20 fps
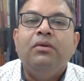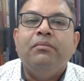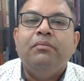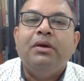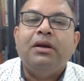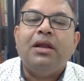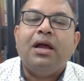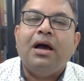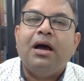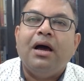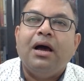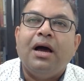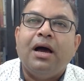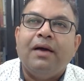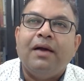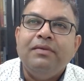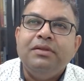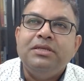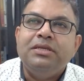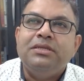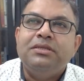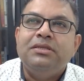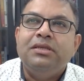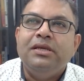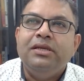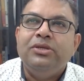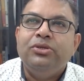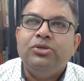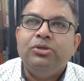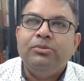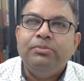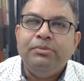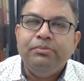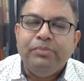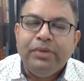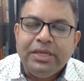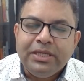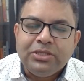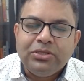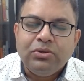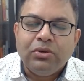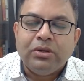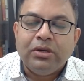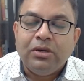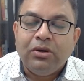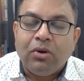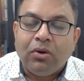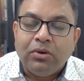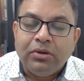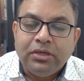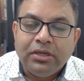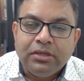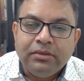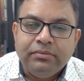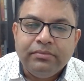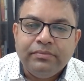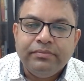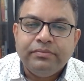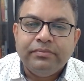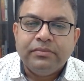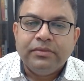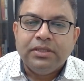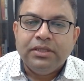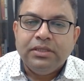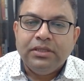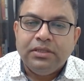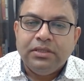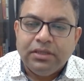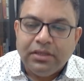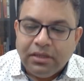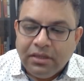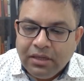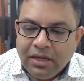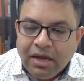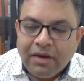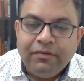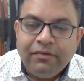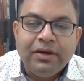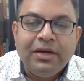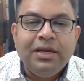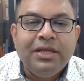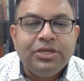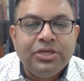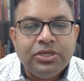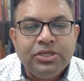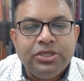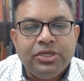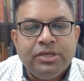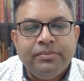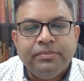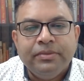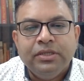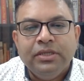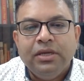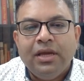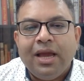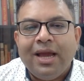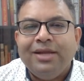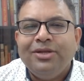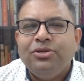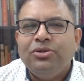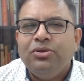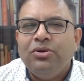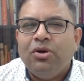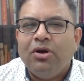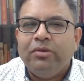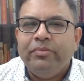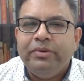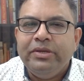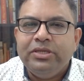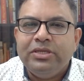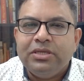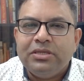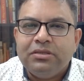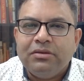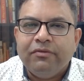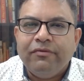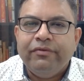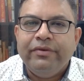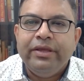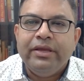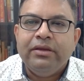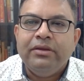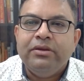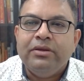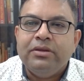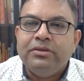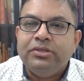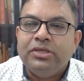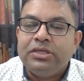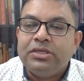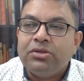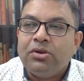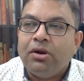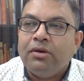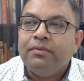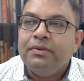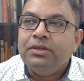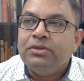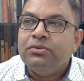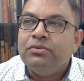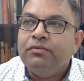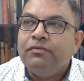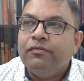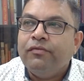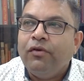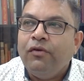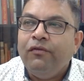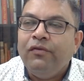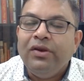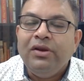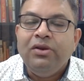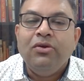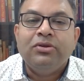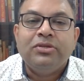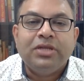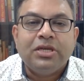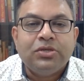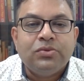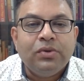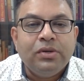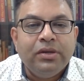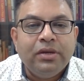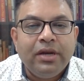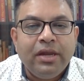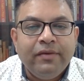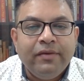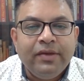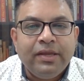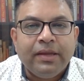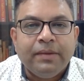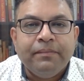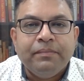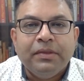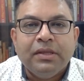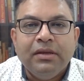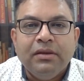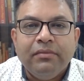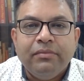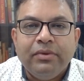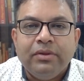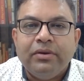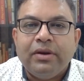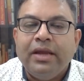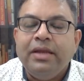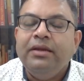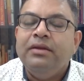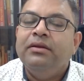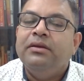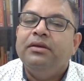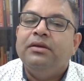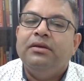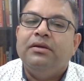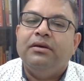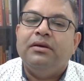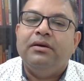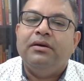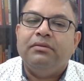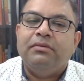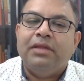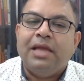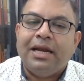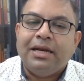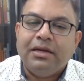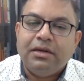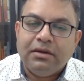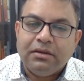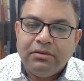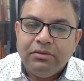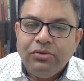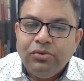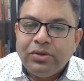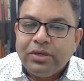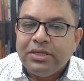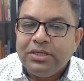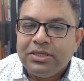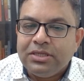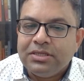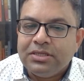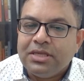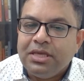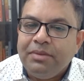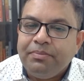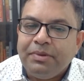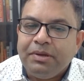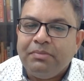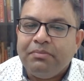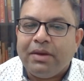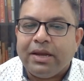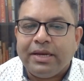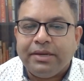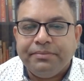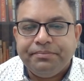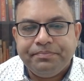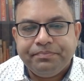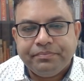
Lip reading: But I will just say it should be based on a long-term love relationship and should not be just a fling, just not be to fulfill your sexual craving, right? That you can just keep in mind.